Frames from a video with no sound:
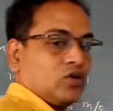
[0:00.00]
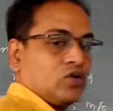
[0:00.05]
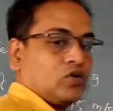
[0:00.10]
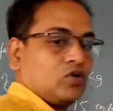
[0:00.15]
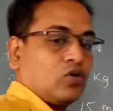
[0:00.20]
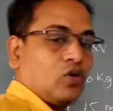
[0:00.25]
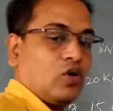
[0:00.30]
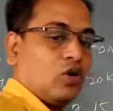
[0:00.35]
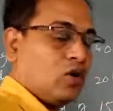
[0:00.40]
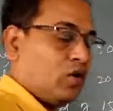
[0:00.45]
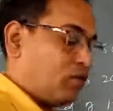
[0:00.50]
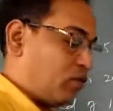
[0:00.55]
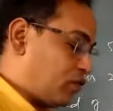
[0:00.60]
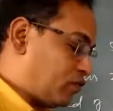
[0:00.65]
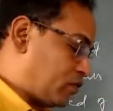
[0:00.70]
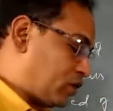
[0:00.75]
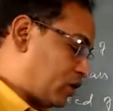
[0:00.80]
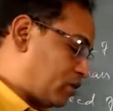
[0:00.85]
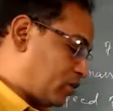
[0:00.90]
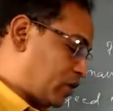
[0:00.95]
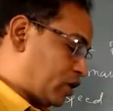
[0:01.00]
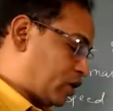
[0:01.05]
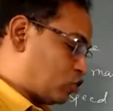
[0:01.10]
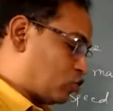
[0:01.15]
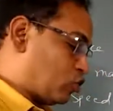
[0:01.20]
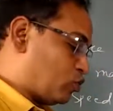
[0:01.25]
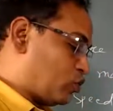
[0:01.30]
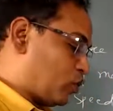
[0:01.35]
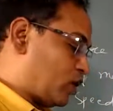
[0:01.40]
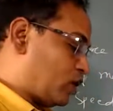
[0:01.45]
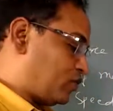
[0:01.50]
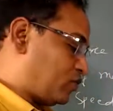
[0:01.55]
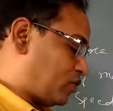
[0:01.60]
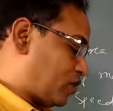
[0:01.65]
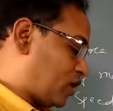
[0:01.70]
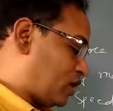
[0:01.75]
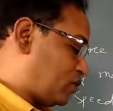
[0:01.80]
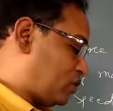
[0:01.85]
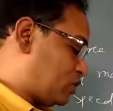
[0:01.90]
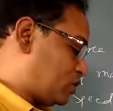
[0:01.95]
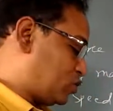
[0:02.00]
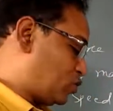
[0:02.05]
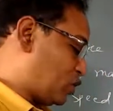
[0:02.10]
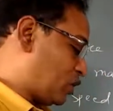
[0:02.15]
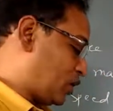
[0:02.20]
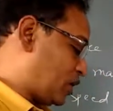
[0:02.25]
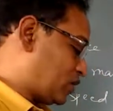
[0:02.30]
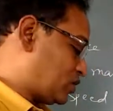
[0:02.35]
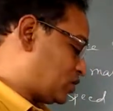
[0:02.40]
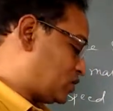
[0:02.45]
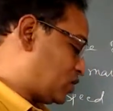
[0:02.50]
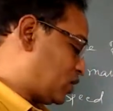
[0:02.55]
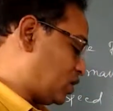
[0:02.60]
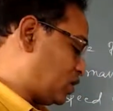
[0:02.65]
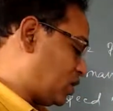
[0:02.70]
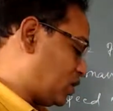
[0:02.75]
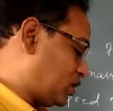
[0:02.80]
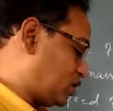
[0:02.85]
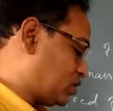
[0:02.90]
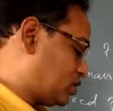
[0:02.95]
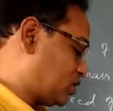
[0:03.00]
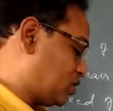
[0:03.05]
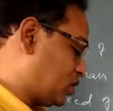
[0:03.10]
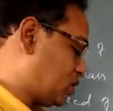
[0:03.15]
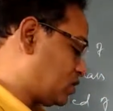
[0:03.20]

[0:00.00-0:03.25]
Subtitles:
So 15 by 2.5 means we can say that this